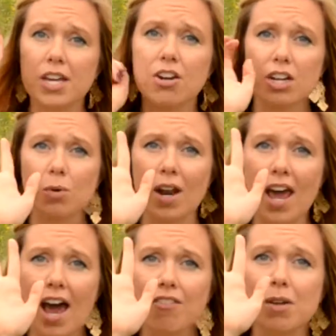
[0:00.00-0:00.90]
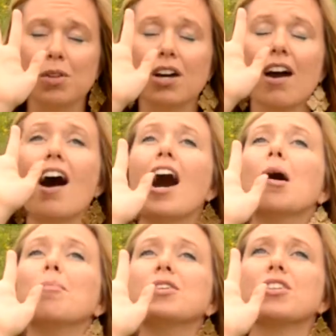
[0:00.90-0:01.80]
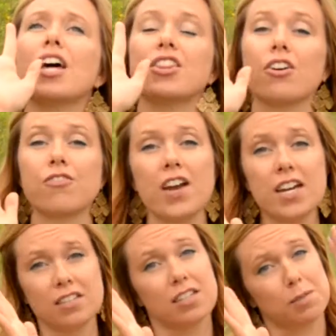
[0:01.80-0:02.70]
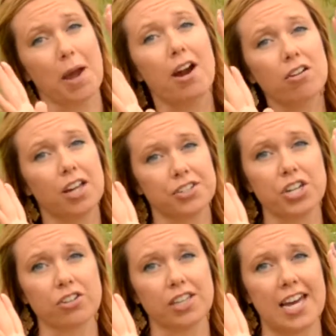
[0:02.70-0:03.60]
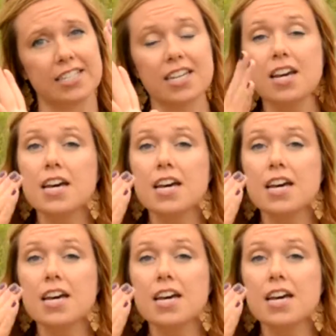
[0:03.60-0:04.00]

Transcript: you're going to want to have them look up so that their face is parallel to your lens.